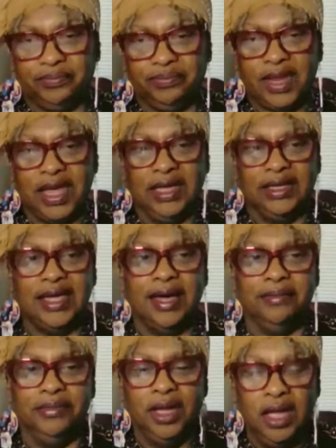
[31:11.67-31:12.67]
and
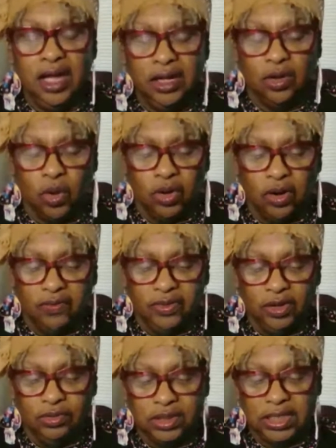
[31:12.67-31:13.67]
kept going over
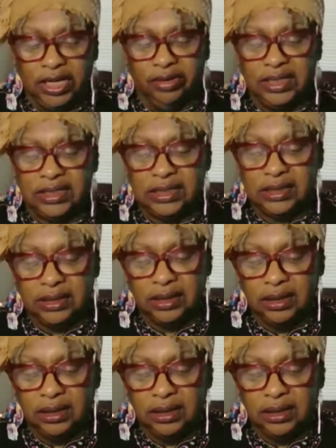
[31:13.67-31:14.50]
those lyrics,